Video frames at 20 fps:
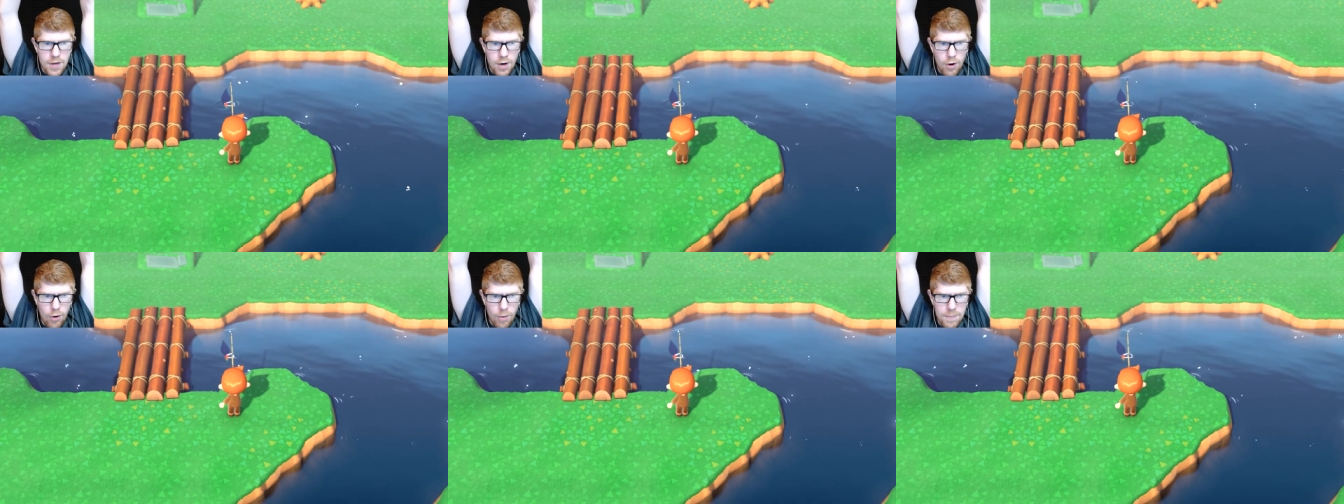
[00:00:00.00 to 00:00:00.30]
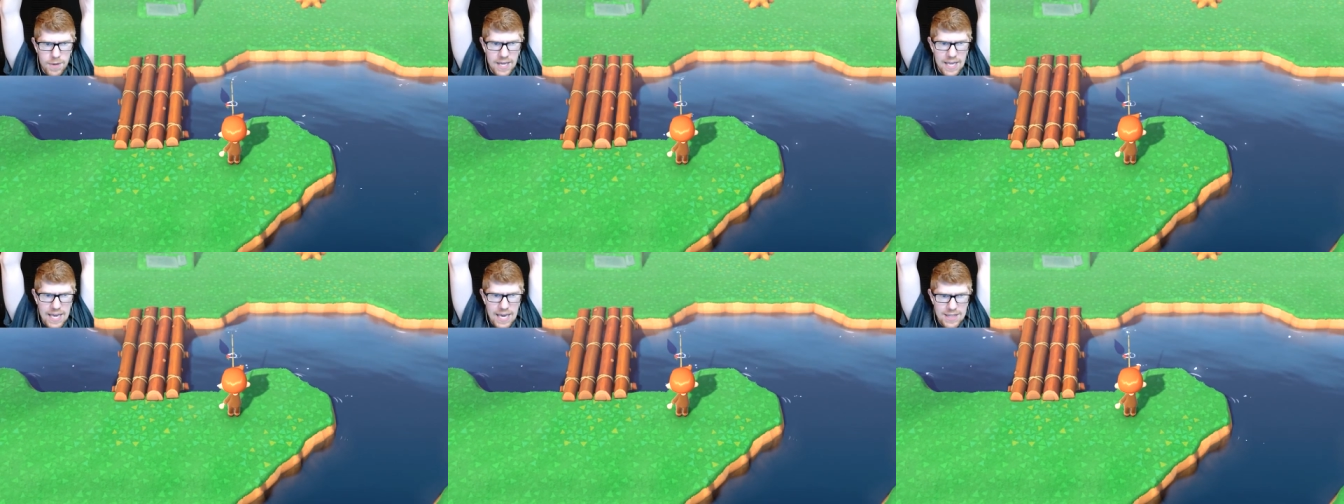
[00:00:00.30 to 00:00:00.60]
Oh, I'm
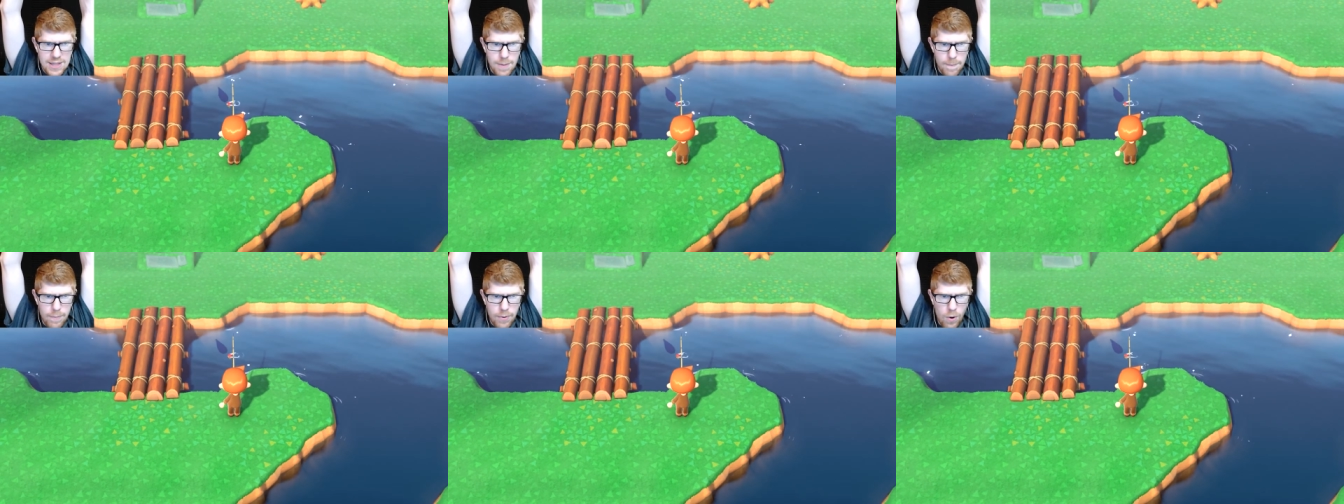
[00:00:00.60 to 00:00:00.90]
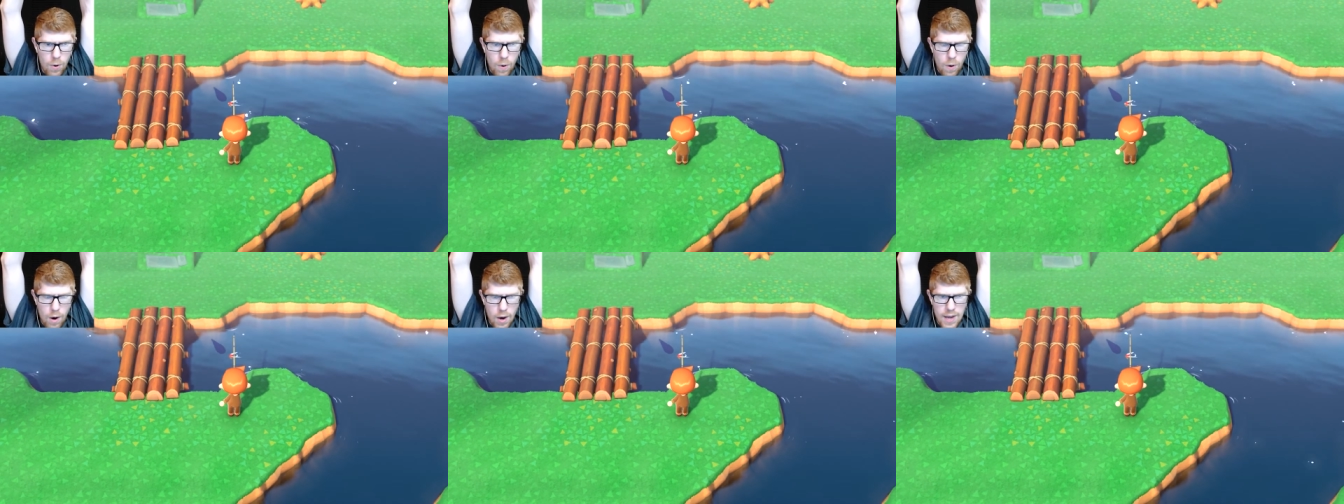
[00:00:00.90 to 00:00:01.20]
gonna get the
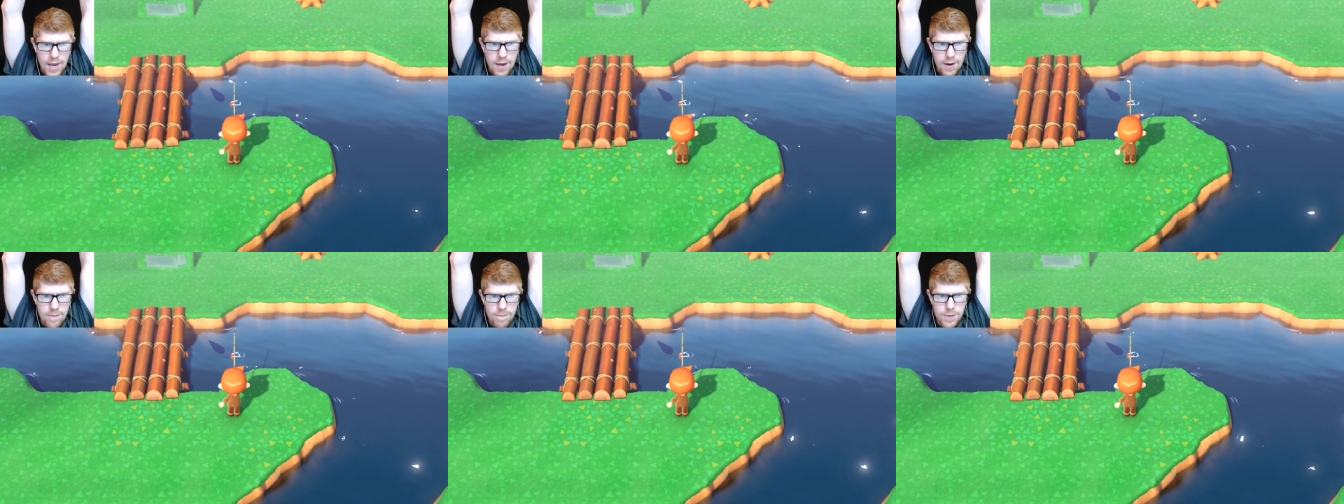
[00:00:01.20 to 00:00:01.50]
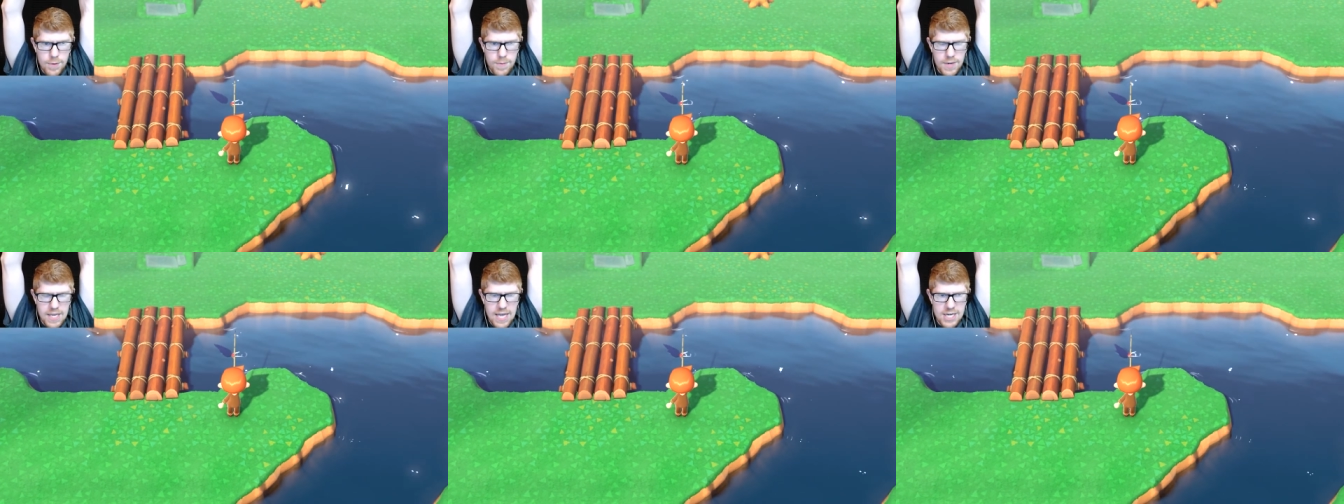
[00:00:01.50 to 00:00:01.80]
boy.
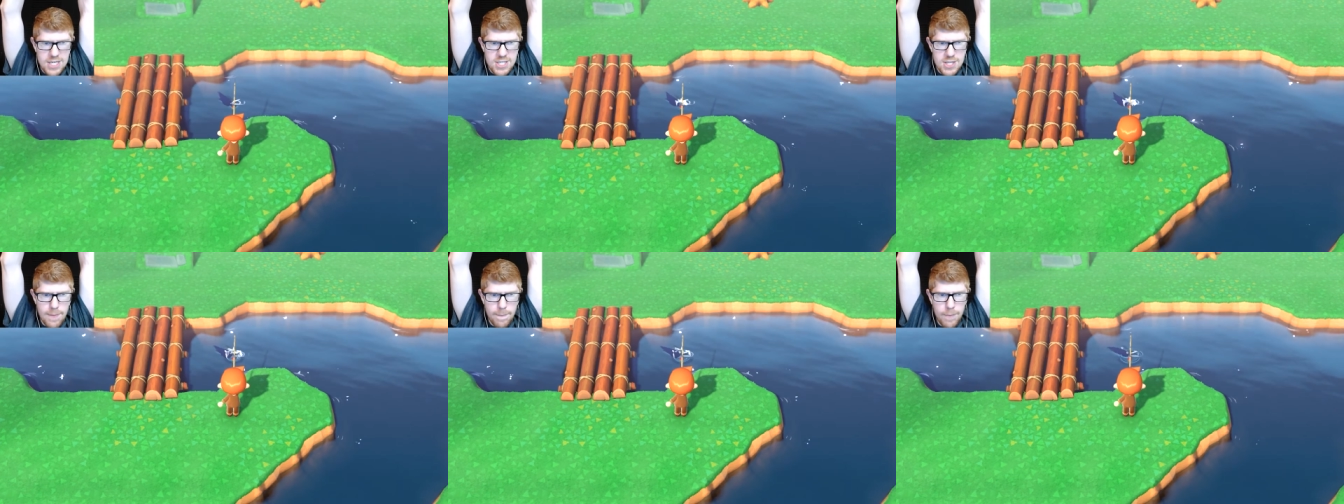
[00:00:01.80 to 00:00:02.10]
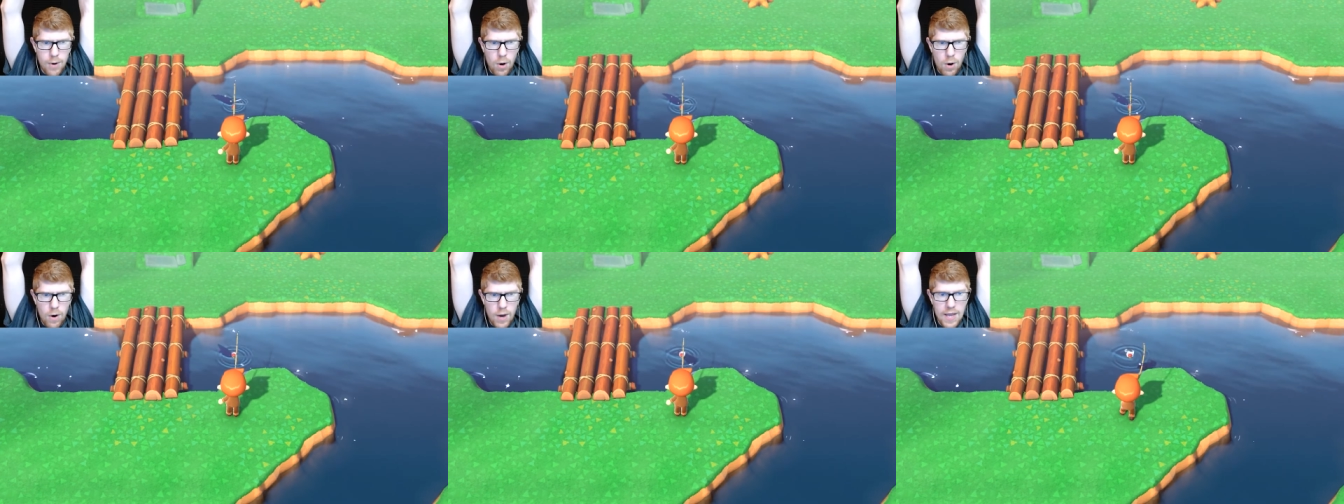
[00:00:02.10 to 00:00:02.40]
I'm gonna catch the
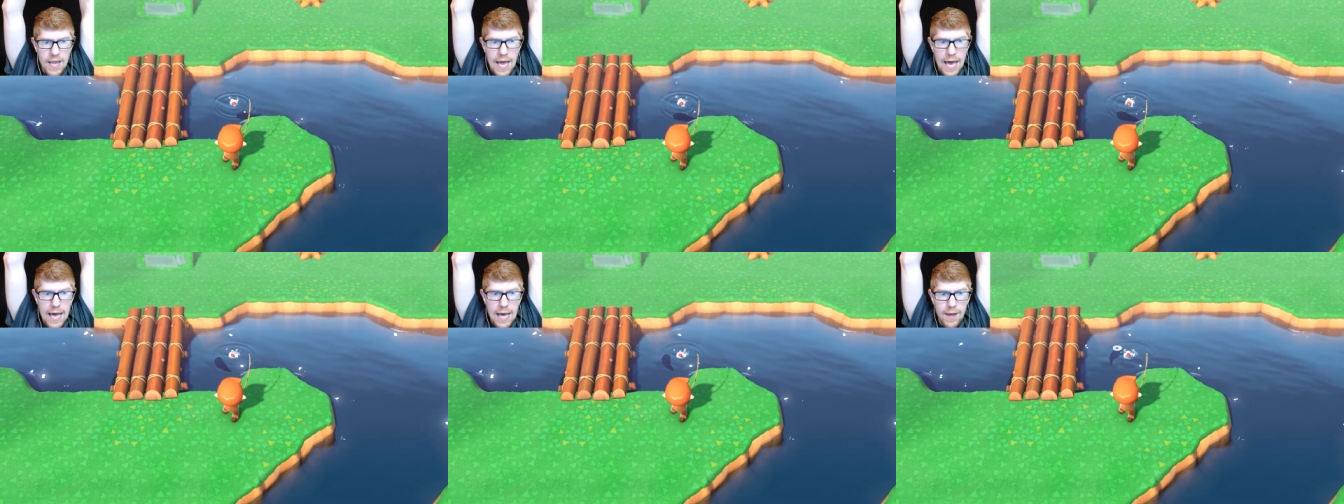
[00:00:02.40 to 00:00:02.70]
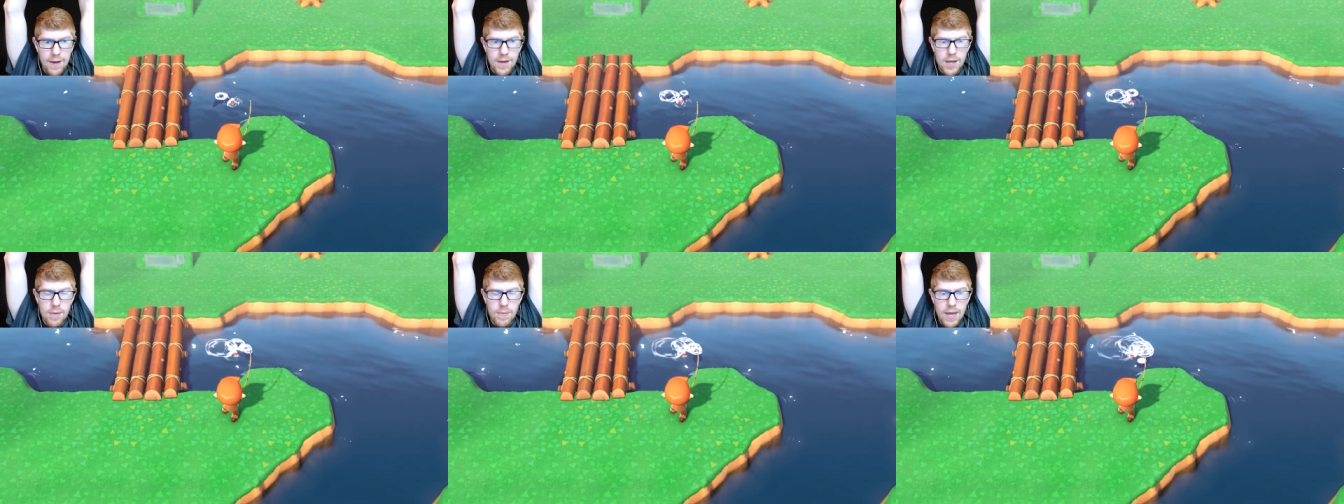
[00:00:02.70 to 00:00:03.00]
boy.
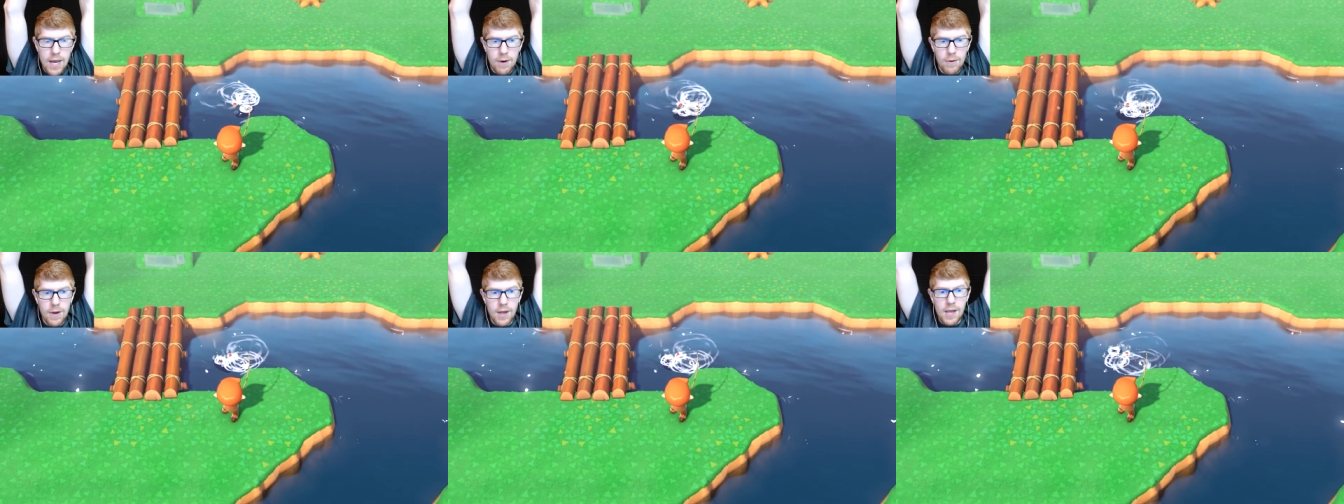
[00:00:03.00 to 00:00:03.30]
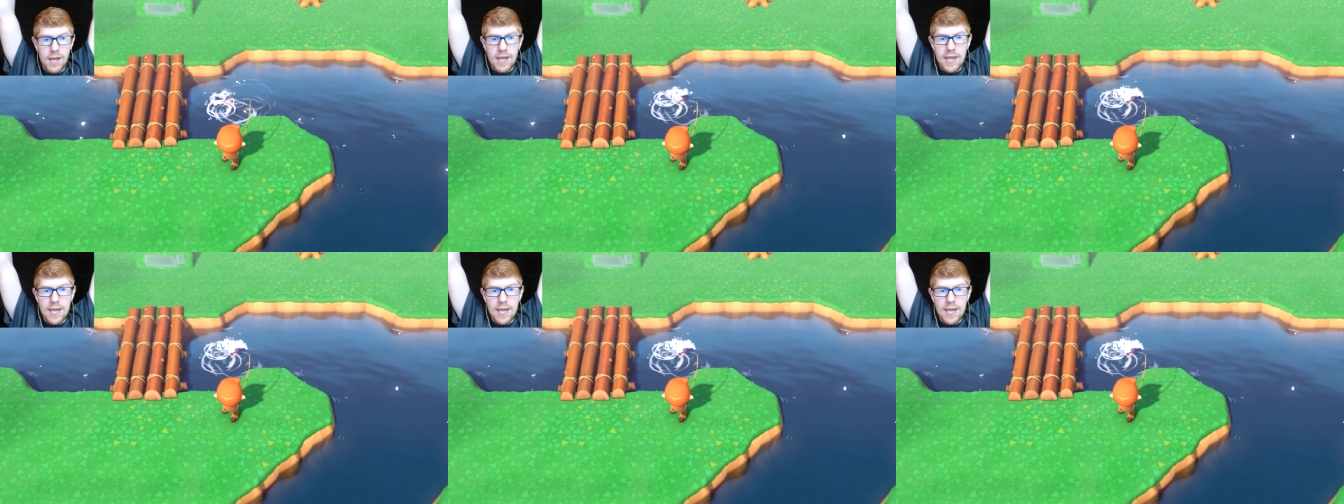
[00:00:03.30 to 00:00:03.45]
Ha! Here we go.